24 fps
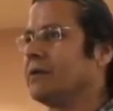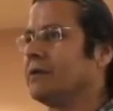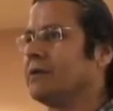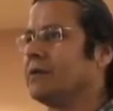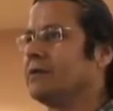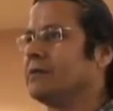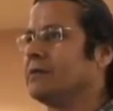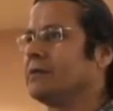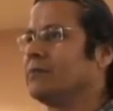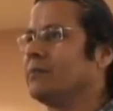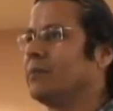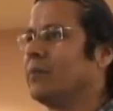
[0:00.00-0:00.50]

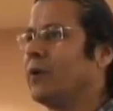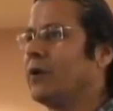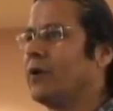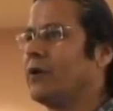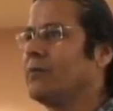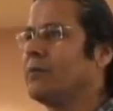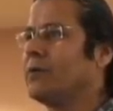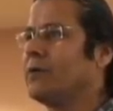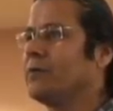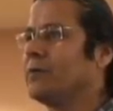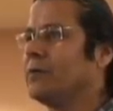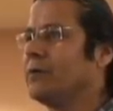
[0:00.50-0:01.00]
Because part
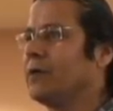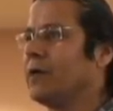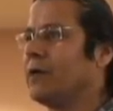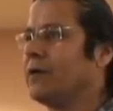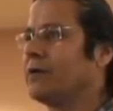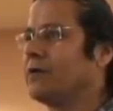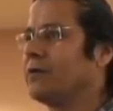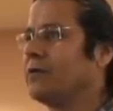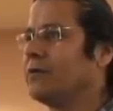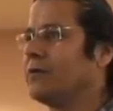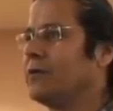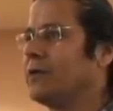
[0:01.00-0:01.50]
of me would
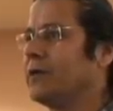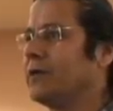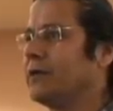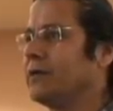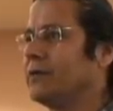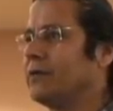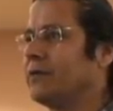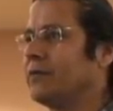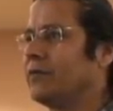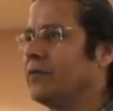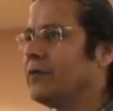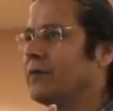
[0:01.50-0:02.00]
argue that
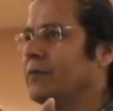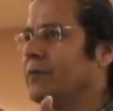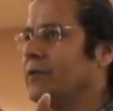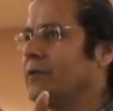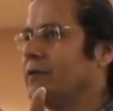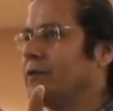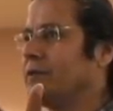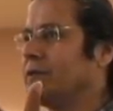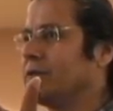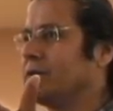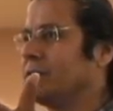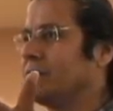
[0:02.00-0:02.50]
some of
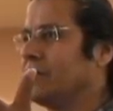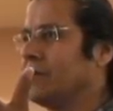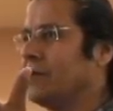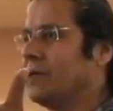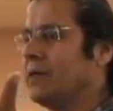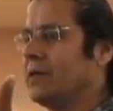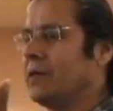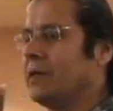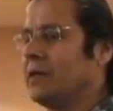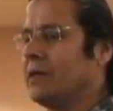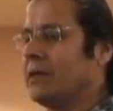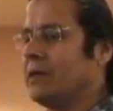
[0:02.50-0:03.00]
these
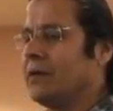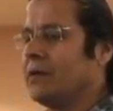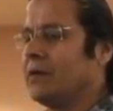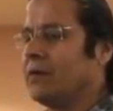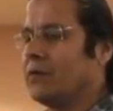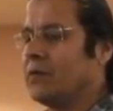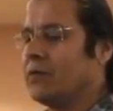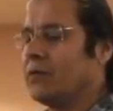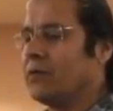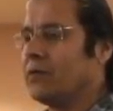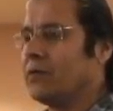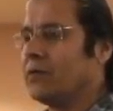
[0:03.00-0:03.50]

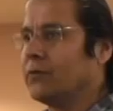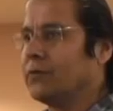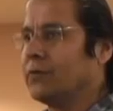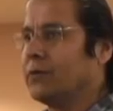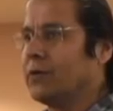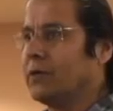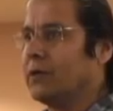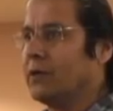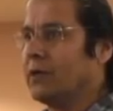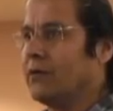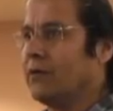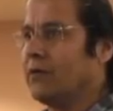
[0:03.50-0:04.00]
old
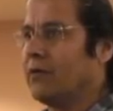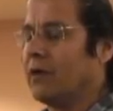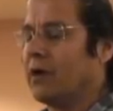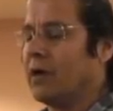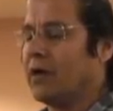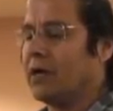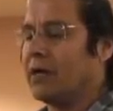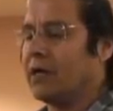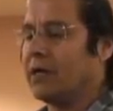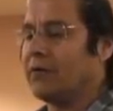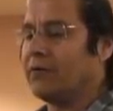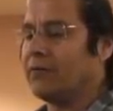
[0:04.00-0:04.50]

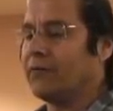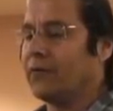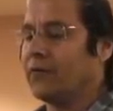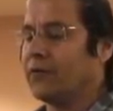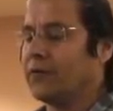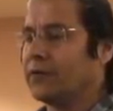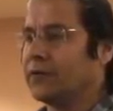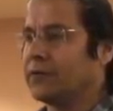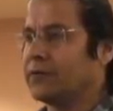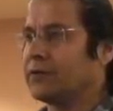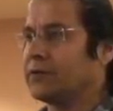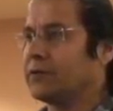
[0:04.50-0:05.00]

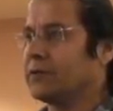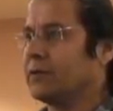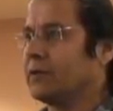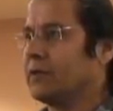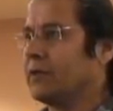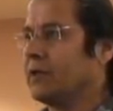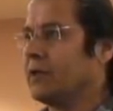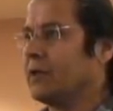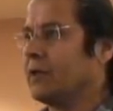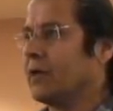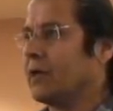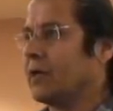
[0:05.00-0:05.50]
forests
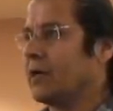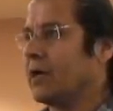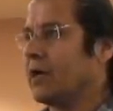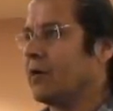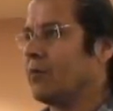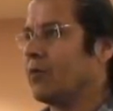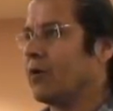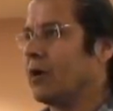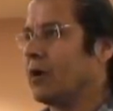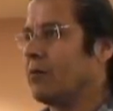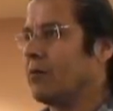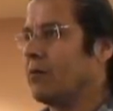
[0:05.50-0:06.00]

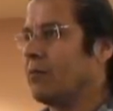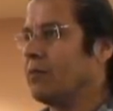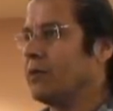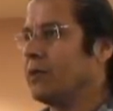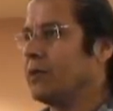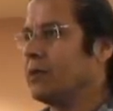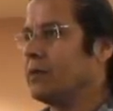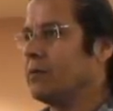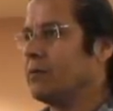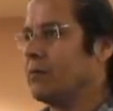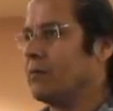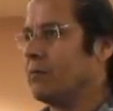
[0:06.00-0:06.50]
are
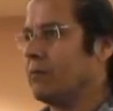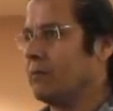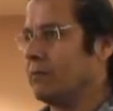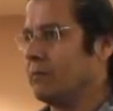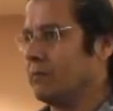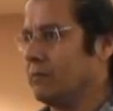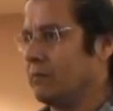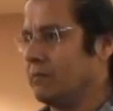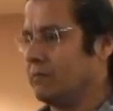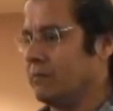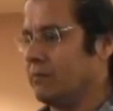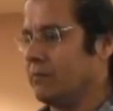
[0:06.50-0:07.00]
probably
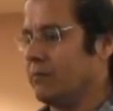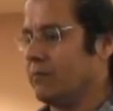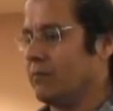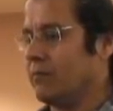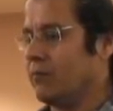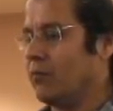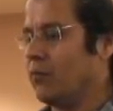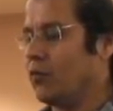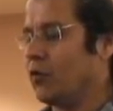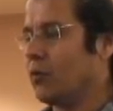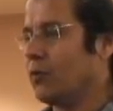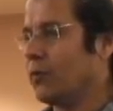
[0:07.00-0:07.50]

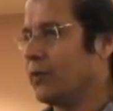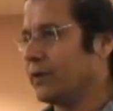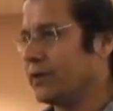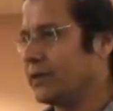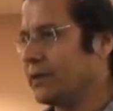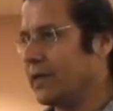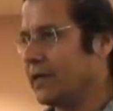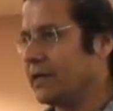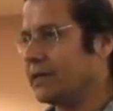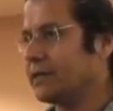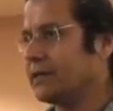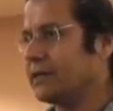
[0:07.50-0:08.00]
more
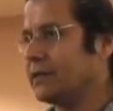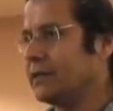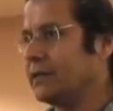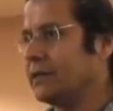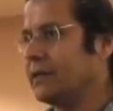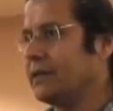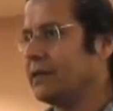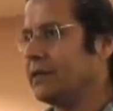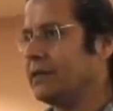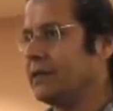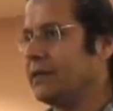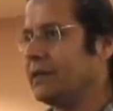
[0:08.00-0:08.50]
protected
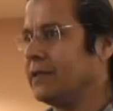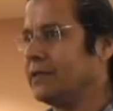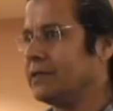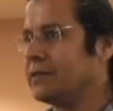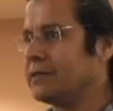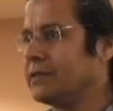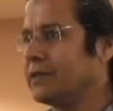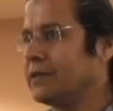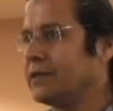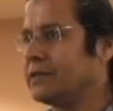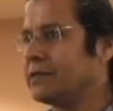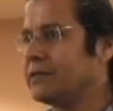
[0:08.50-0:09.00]
in the
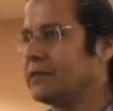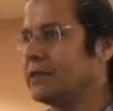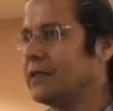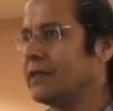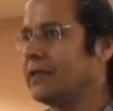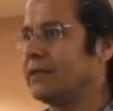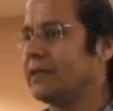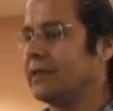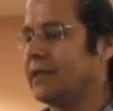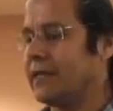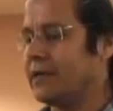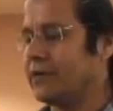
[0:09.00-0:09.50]
sense
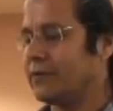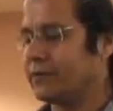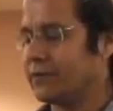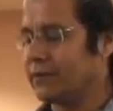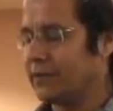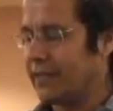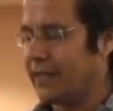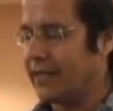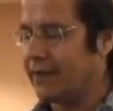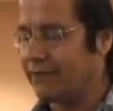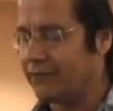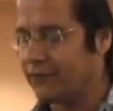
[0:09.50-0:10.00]
that they
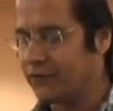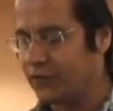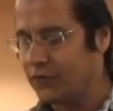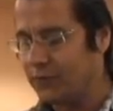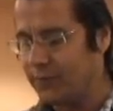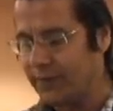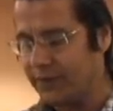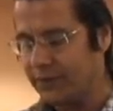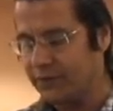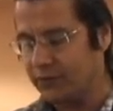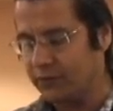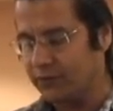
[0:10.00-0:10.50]
have so
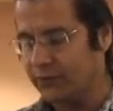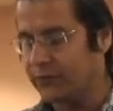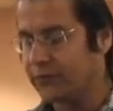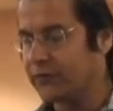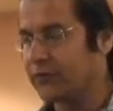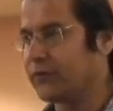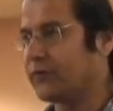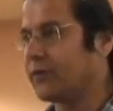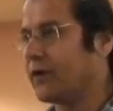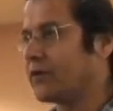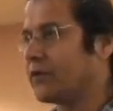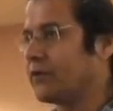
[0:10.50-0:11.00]
much root
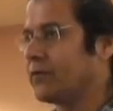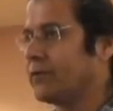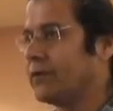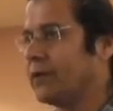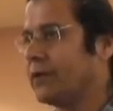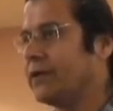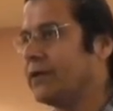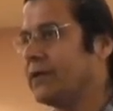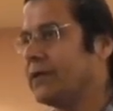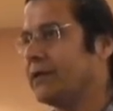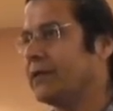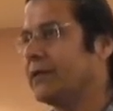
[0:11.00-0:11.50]
structure
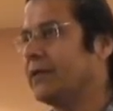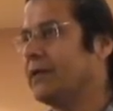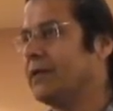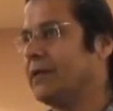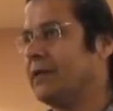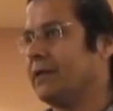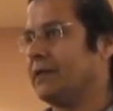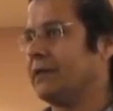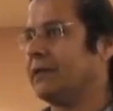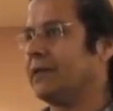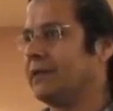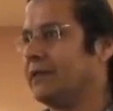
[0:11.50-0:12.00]
underneath
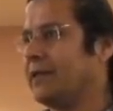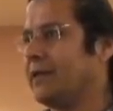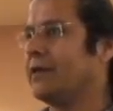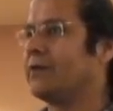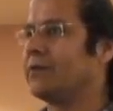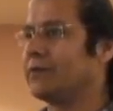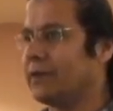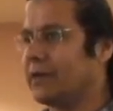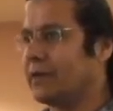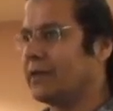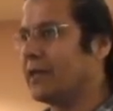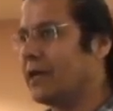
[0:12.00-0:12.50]
that they
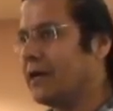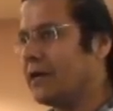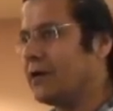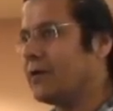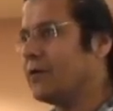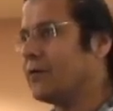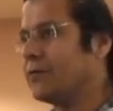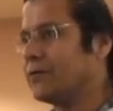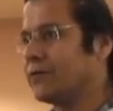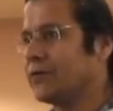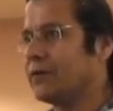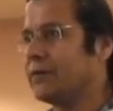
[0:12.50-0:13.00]
don't
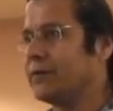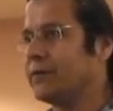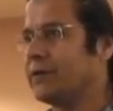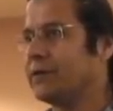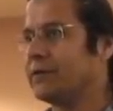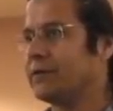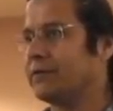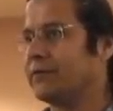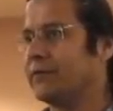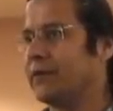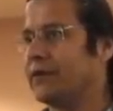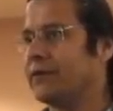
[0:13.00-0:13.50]
allow some of
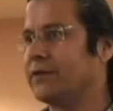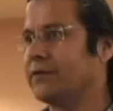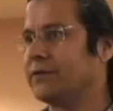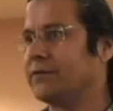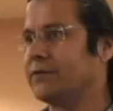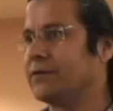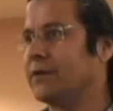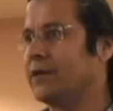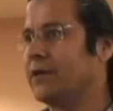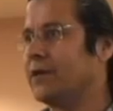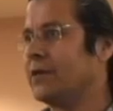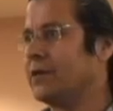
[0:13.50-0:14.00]
these
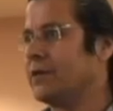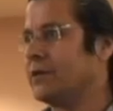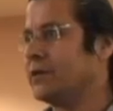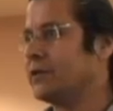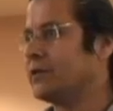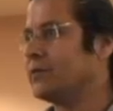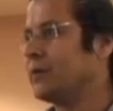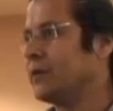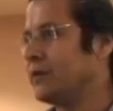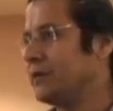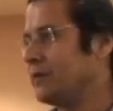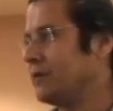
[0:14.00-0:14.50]
invasive
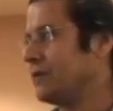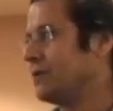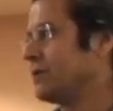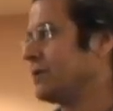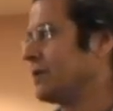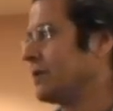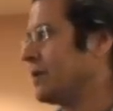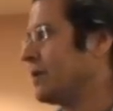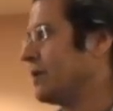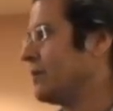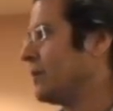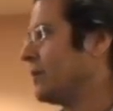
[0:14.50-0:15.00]
species
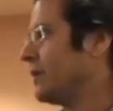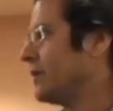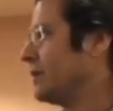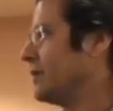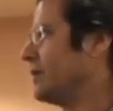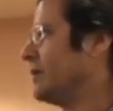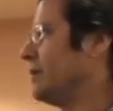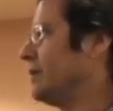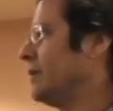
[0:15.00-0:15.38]
to come in.